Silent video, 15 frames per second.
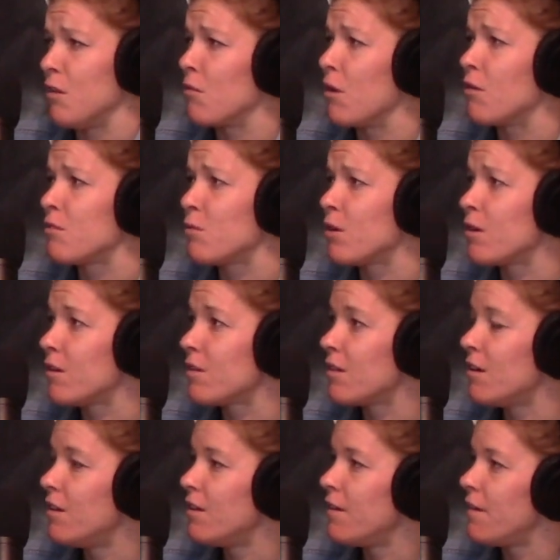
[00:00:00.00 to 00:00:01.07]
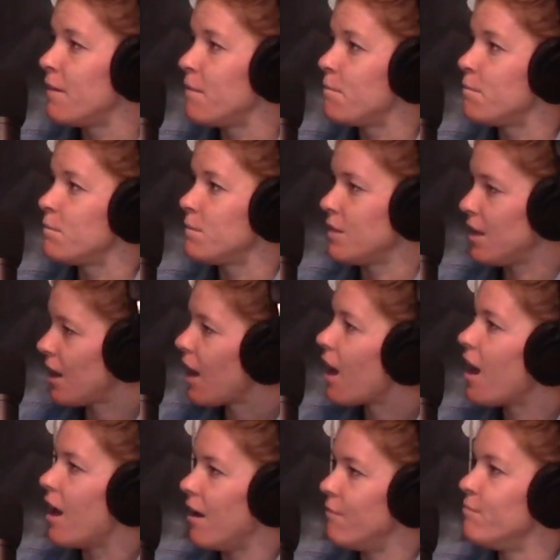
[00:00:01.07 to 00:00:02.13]
That's the one that's in the alley up
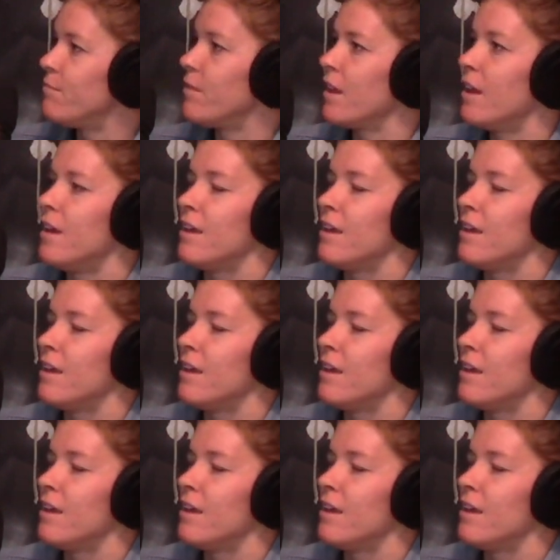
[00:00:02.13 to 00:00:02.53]
here, right? Yeah.